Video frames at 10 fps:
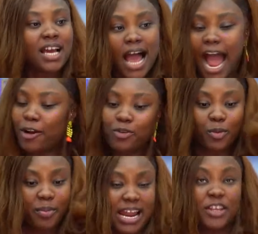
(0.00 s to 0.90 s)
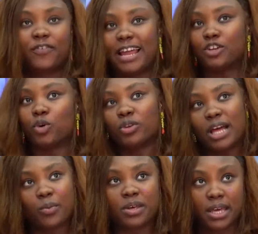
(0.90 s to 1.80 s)
I don't know, man. I just feel like the older
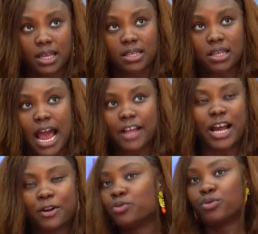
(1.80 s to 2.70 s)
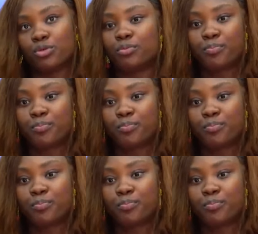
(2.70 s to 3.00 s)
we get, I, I don't know.